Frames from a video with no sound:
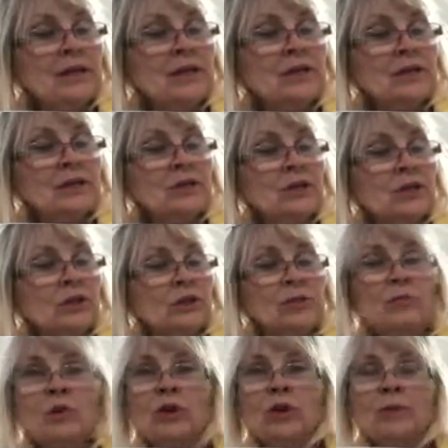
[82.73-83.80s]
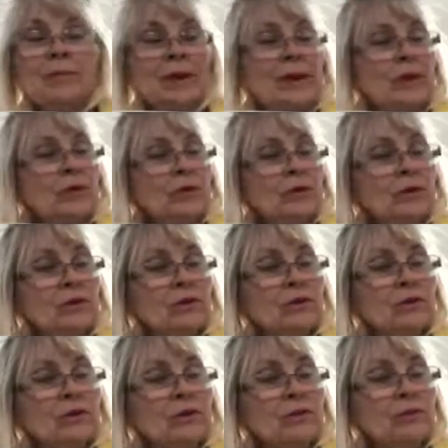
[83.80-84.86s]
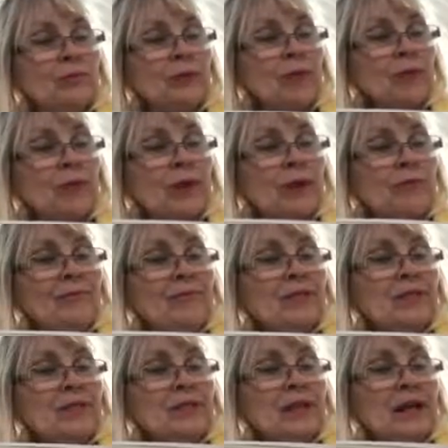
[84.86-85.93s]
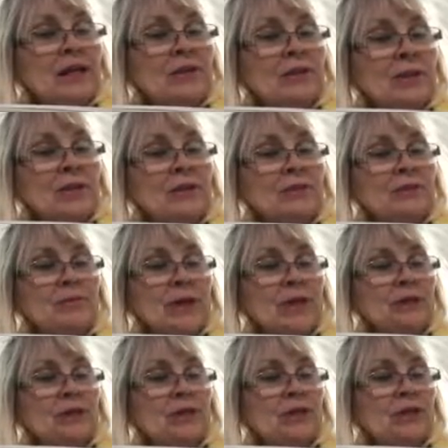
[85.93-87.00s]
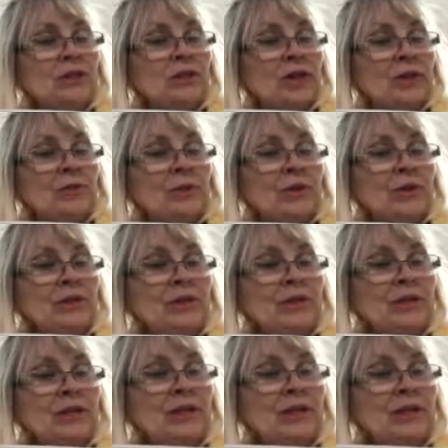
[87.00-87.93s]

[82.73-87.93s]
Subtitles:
It says to learn more about her program, visit Dolly Parton's Imagination Library's